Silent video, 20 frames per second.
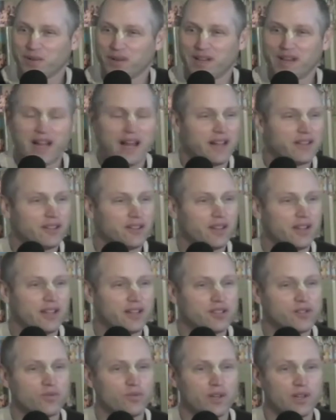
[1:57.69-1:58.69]
But
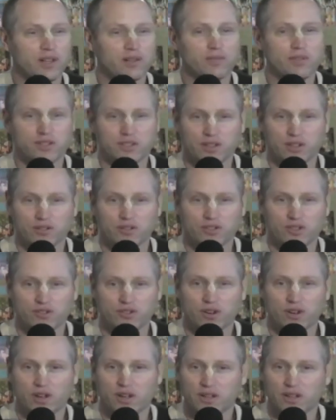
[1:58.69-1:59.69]
his will was so
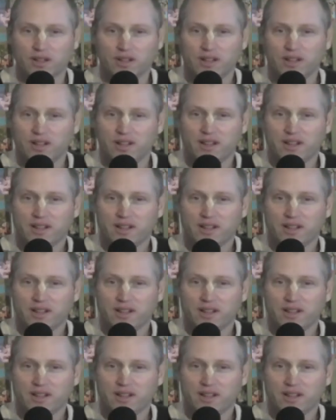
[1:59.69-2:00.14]
strong